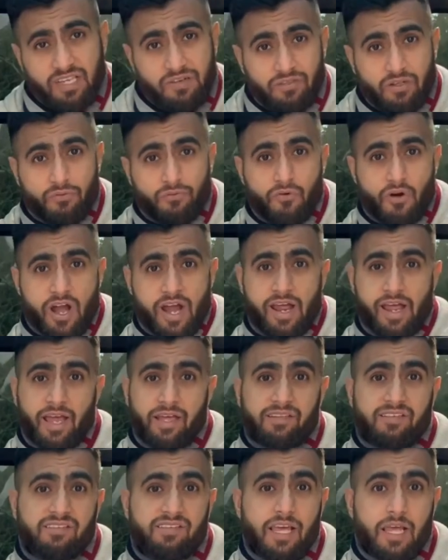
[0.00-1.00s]
have the rear
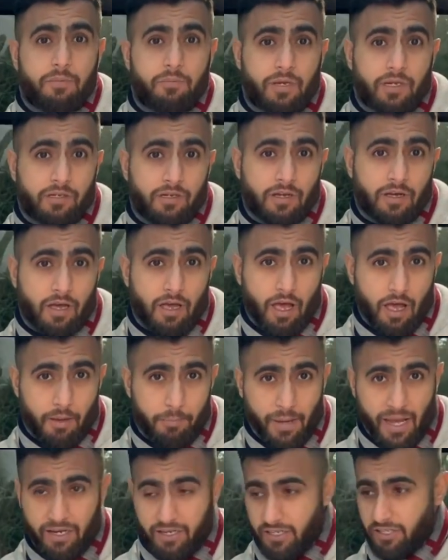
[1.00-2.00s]
entertainment
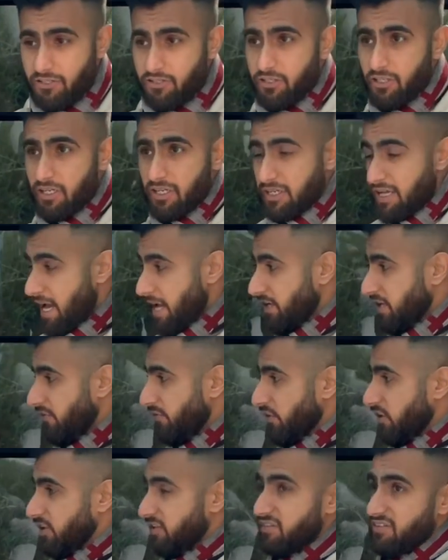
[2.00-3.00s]
package, and
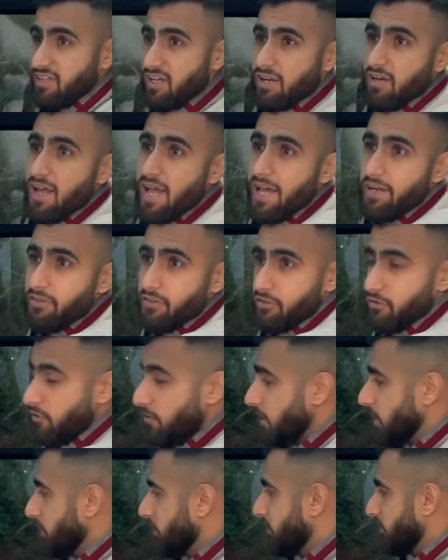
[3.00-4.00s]
if you can see in the head
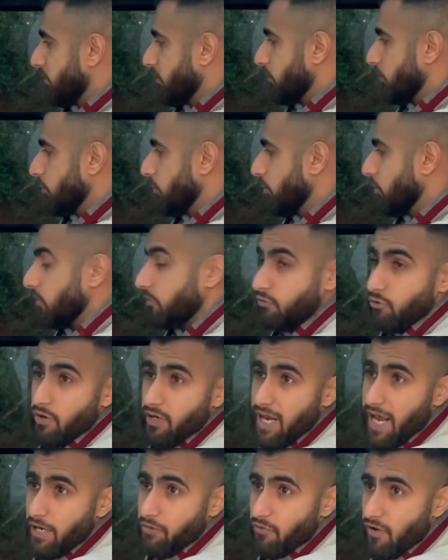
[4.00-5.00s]
screens, in
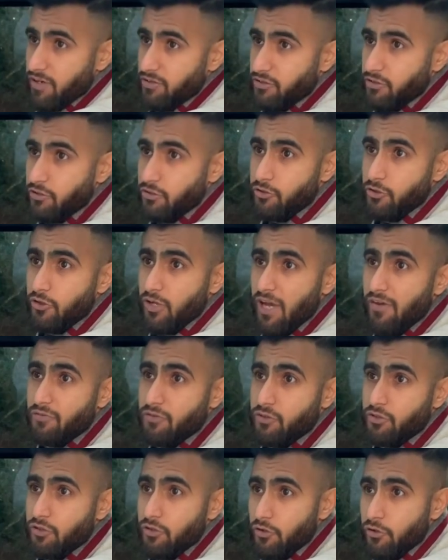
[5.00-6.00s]
the headrest, you do have
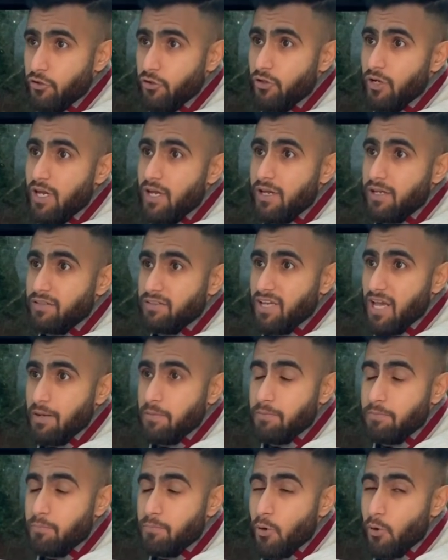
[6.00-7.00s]
two
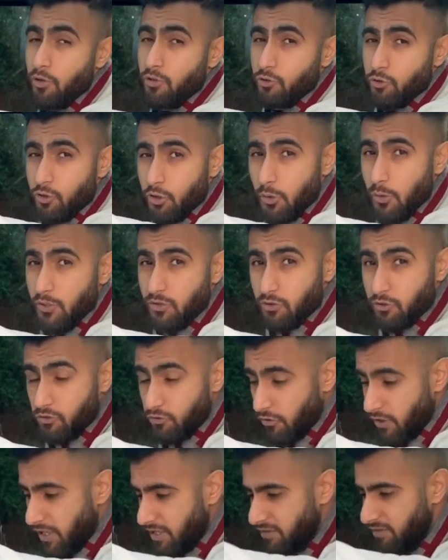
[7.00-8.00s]
10.2 inch
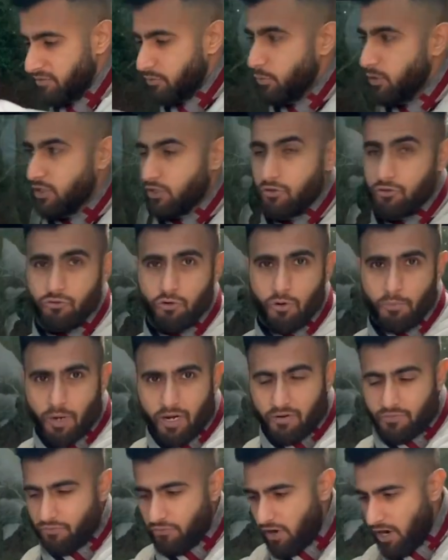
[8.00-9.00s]
screens which are controlled by
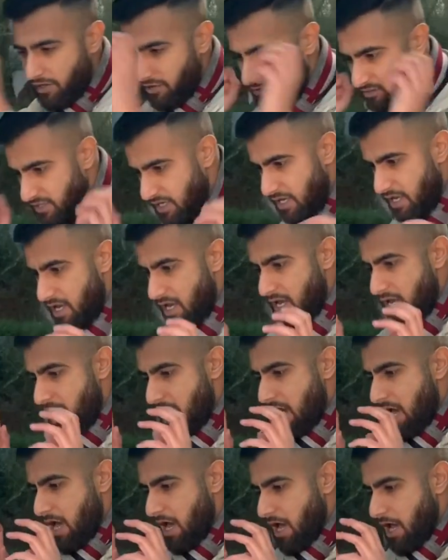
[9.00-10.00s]
the front.
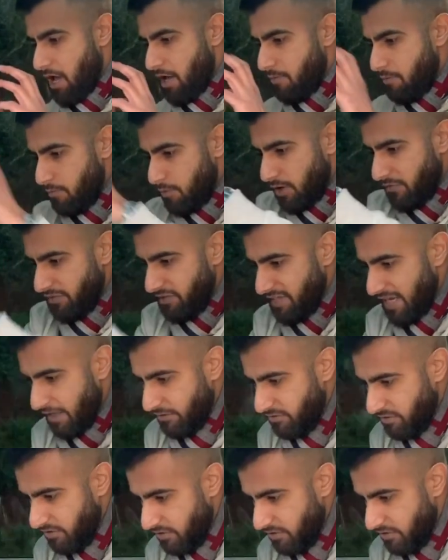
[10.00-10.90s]
Moving down to